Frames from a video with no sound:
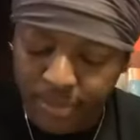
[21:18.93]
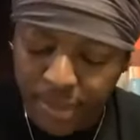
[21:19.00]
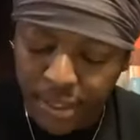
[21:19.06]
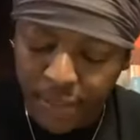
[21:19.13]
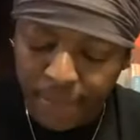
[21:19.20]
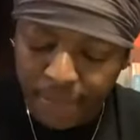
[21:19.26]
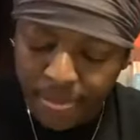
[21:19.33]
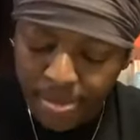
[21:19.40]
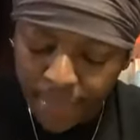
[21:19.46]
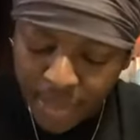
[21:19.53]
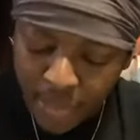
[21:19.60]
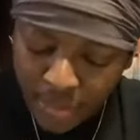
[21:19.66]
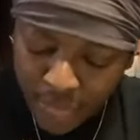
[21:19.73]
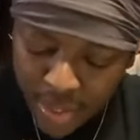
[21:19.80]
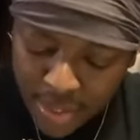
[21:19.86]
man.
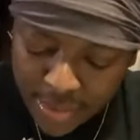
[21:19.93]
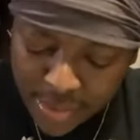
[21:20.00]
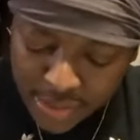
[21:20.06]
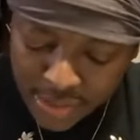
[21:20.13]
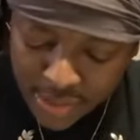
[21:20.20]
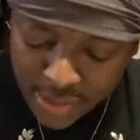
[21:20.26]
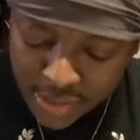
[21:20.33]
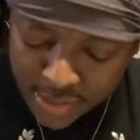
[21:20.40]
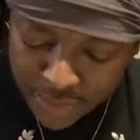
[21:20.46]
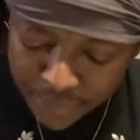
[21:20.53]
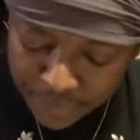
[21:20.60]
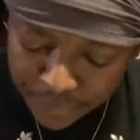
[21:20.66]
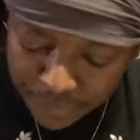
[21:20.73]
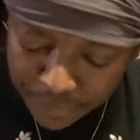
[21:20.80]
Right? And it says,